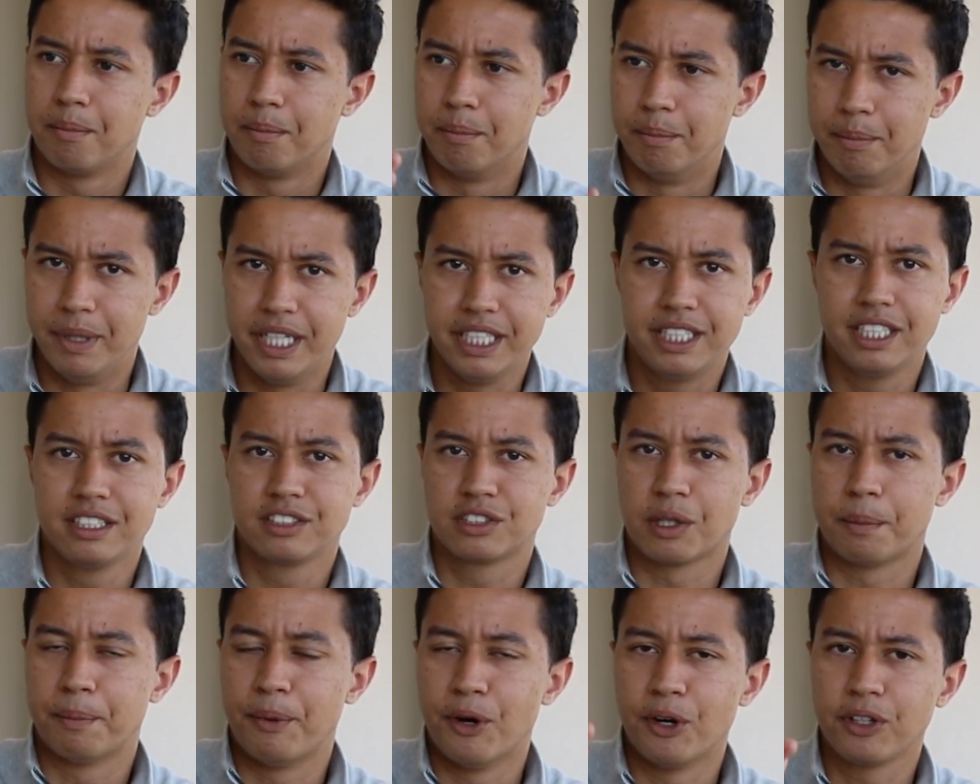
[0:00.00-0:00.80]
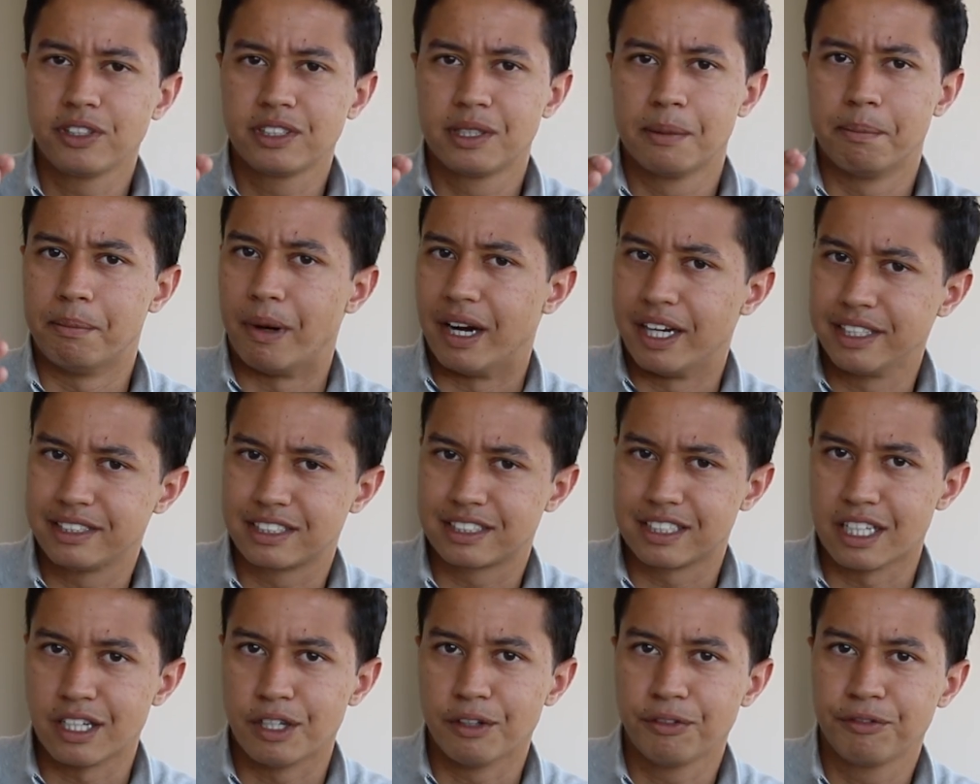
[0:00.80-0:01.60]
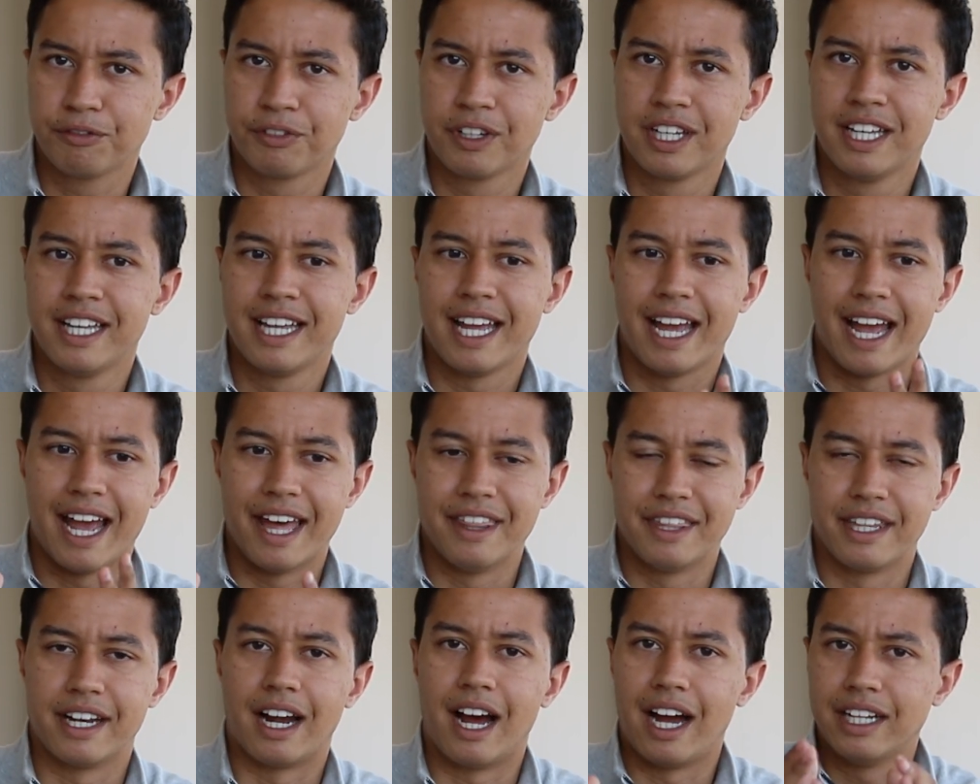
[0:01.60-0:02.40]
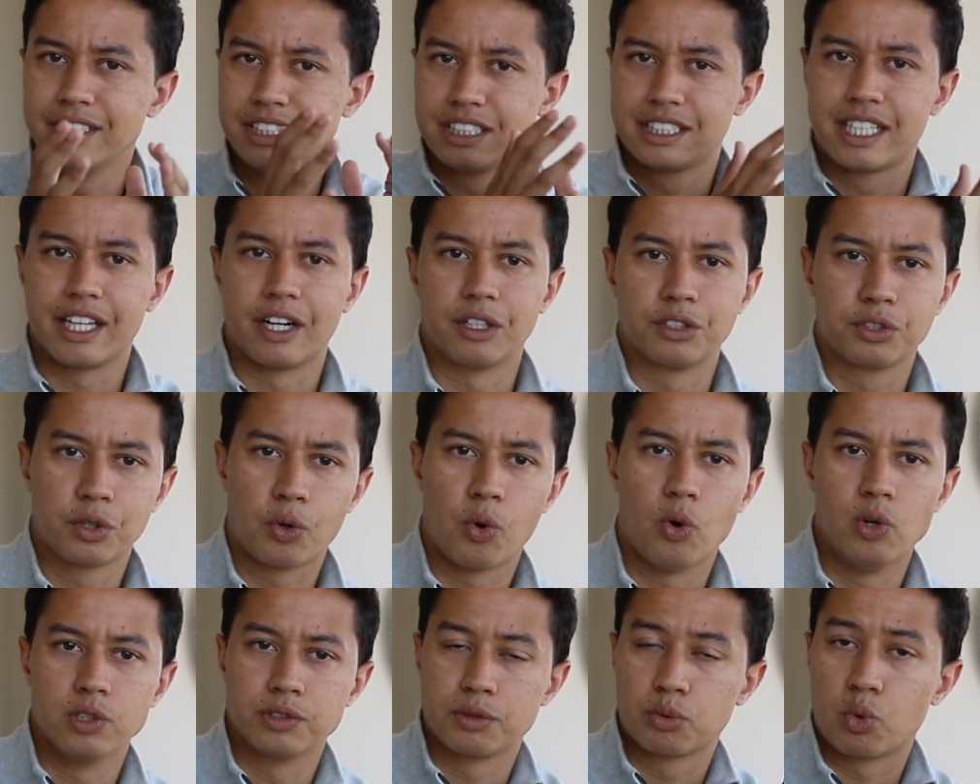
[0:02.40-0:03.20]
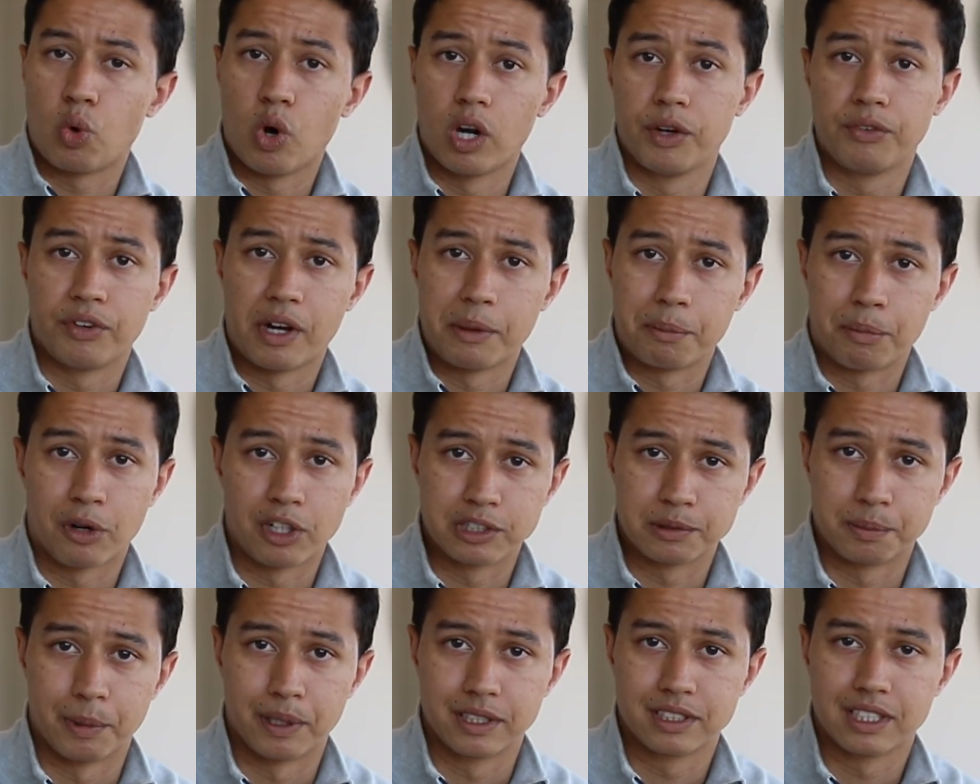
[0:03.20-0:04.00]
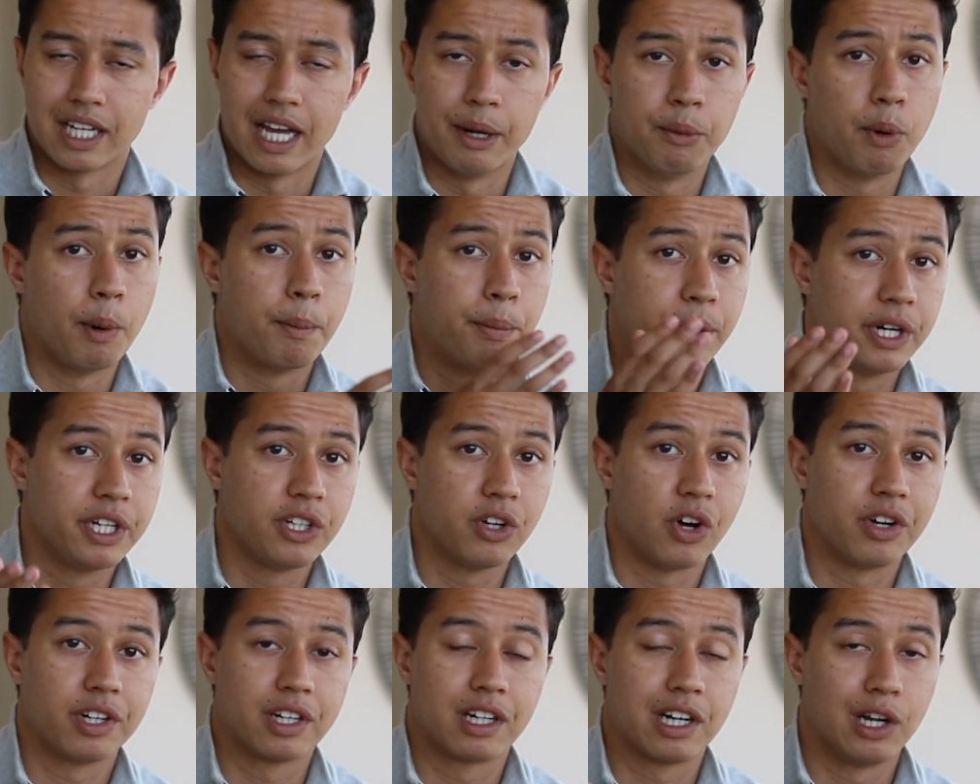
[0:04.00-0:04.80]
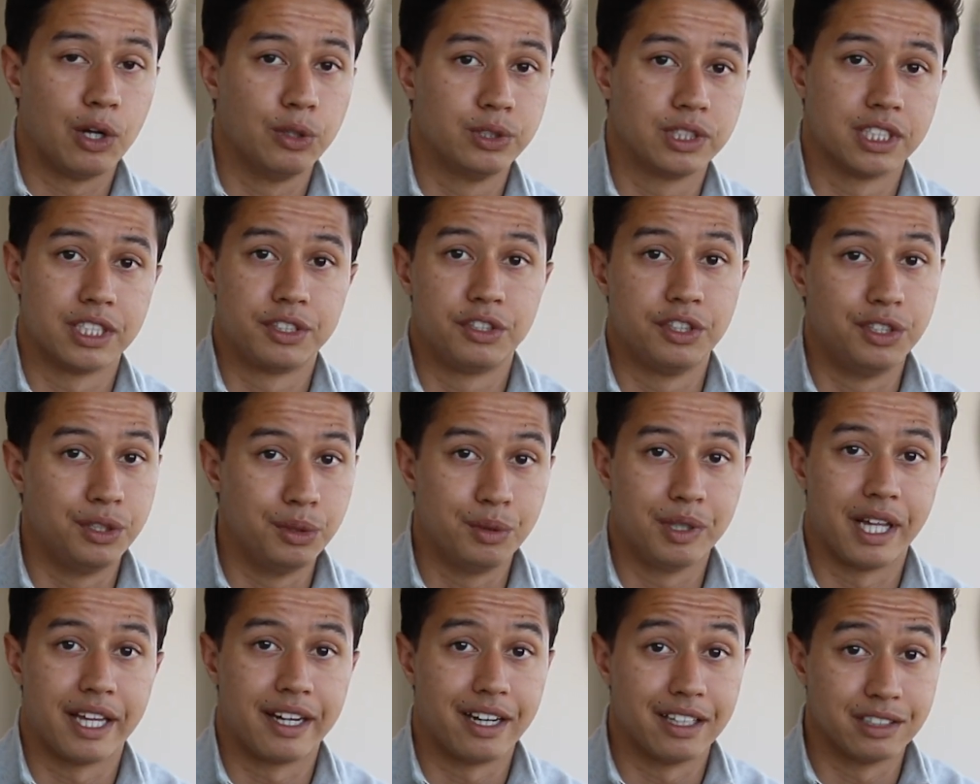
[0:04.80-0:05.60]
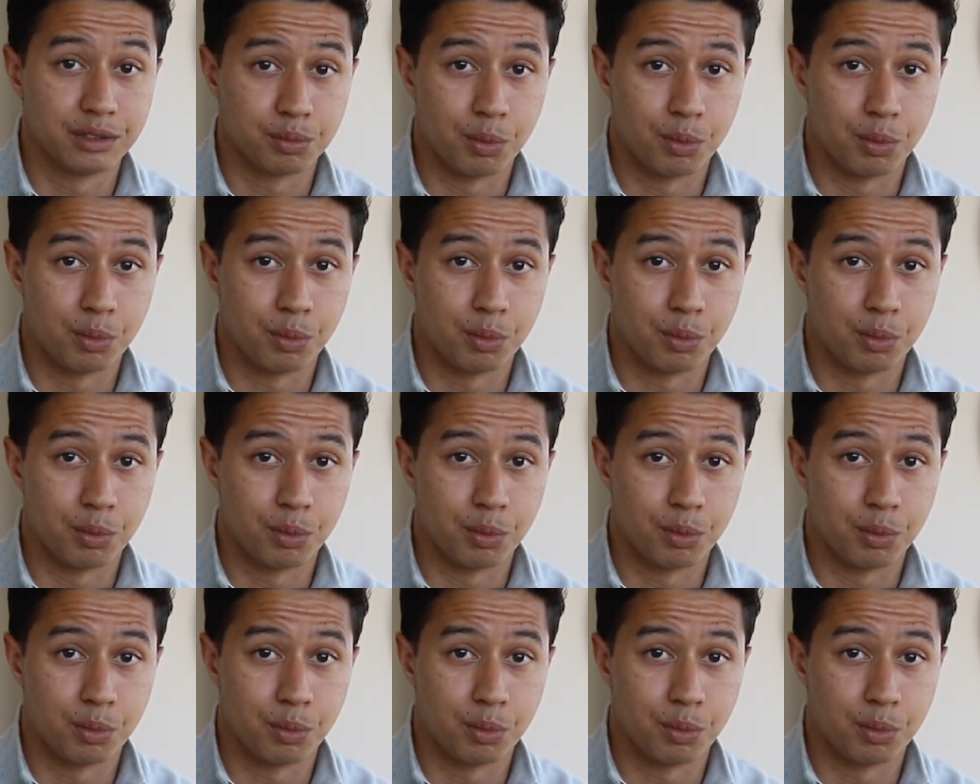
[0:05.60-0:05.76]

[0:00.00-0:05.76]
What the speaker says: Meetings are booked by itself. And then I just get onto calls with qualified prospects, and we're bringing on a closer to do that as